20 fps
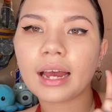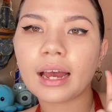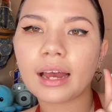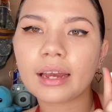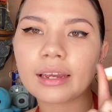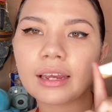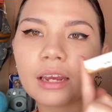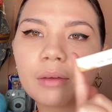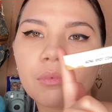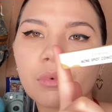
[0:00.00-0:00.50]

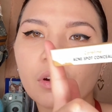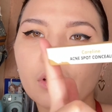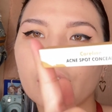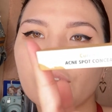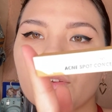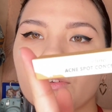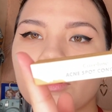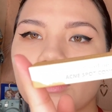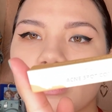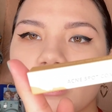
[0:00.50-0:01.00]
Again, we're gonna
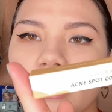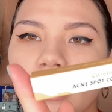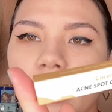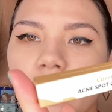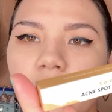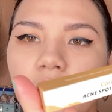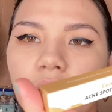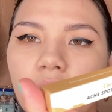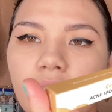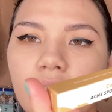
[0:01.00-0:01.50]
use this
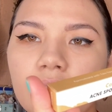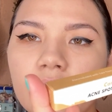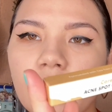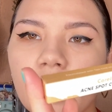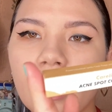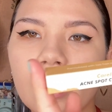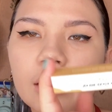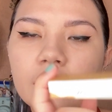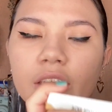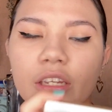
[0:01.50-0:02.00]
Careline
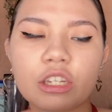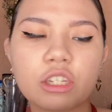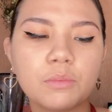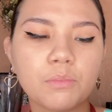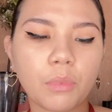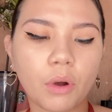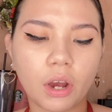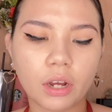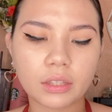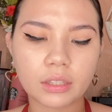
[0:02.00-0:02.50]
Acne
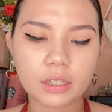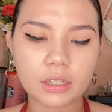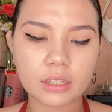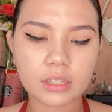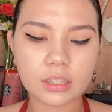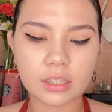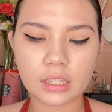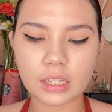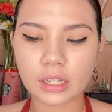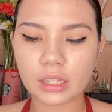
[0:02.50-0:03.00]
Spot
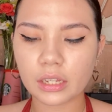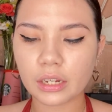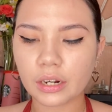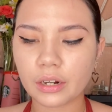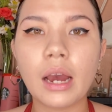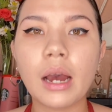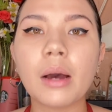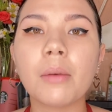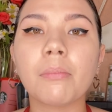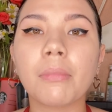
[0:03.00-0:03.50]
Concealer.
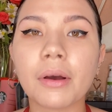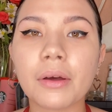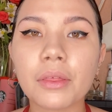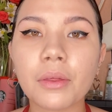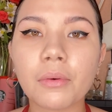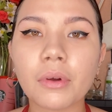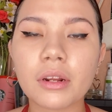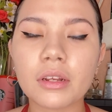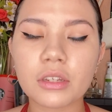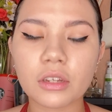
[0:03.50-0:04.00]
By the
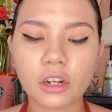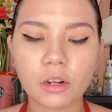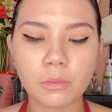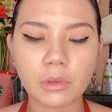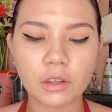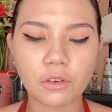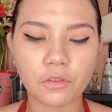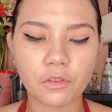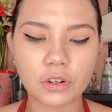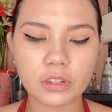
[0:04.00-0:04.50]
way, this is gonna be
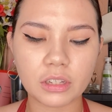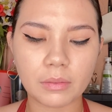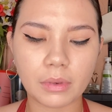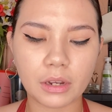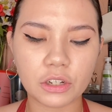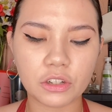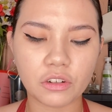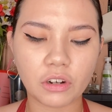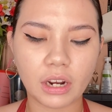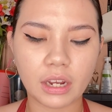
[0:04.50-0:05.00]
the first time I
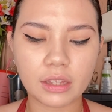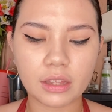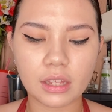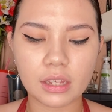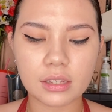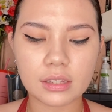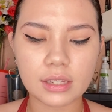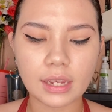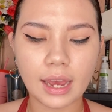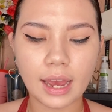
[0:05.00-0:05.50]
try
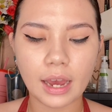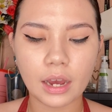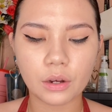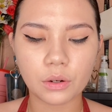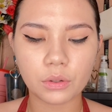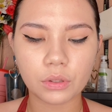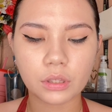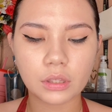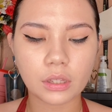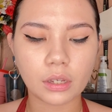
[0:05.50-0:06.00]
this
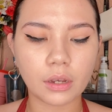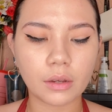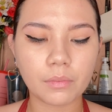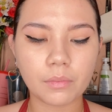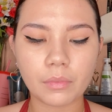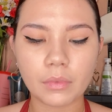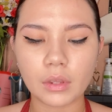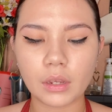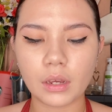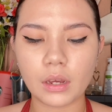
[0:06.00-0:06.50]
out.
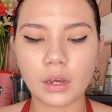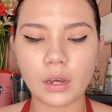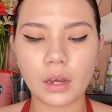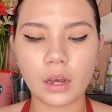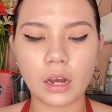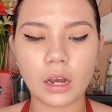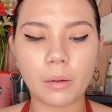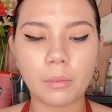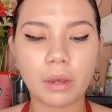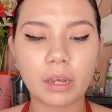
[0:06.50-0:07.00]

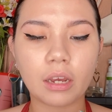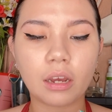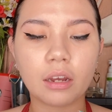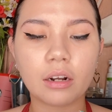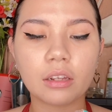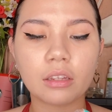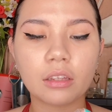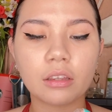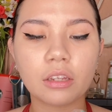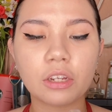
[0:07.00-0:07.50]
I got
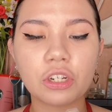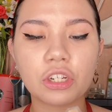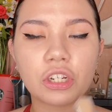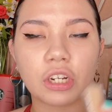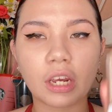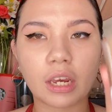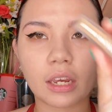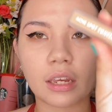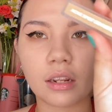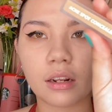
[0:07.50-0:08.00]
it in the
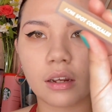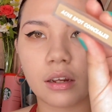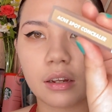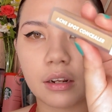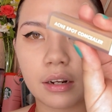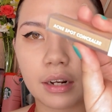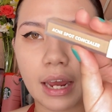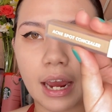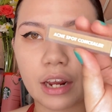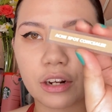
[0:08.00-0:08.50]
shade
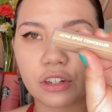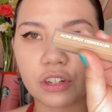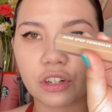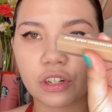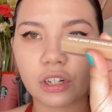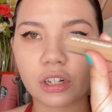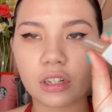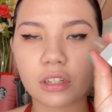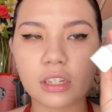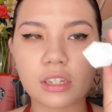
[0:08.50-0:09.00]

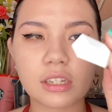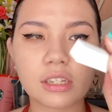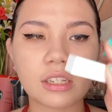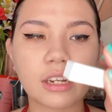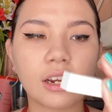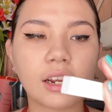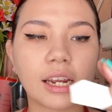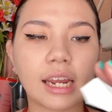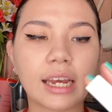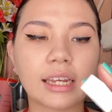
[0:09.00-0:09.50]
Natural. This is
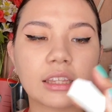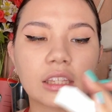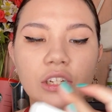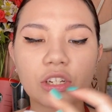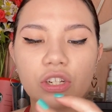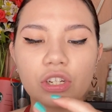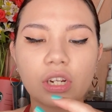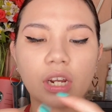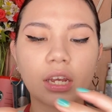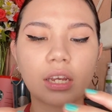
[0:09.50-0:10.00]
their lightest
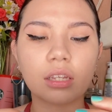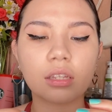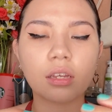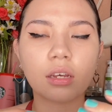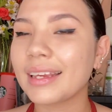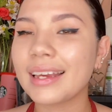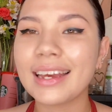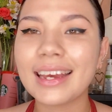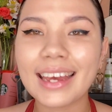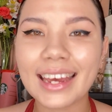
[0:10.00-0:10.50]
shade.
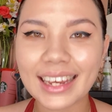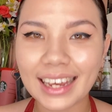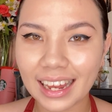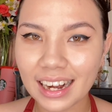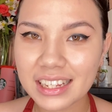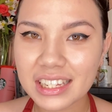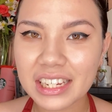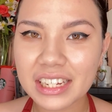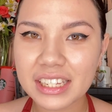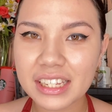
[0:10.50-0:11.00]
It kind of
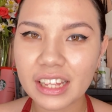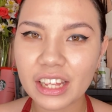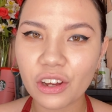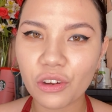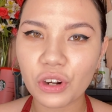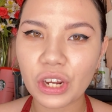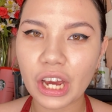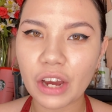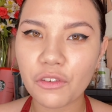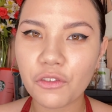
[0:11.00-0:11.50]
sucks that they
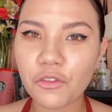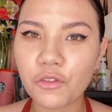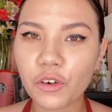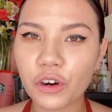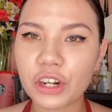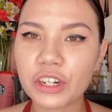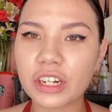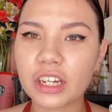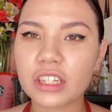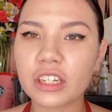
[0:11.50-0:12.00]
only have 4
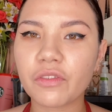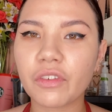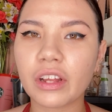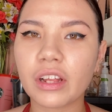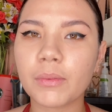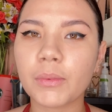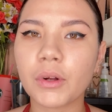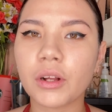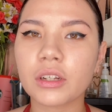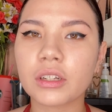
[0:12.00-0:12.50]
shades
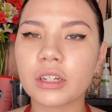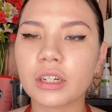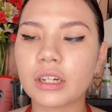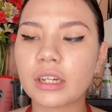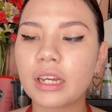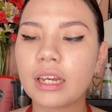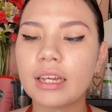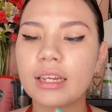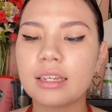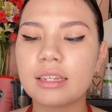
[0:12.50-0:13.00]
available
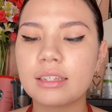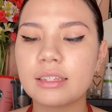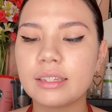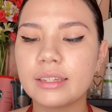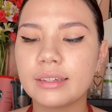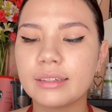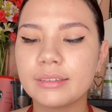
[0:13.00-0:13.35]
because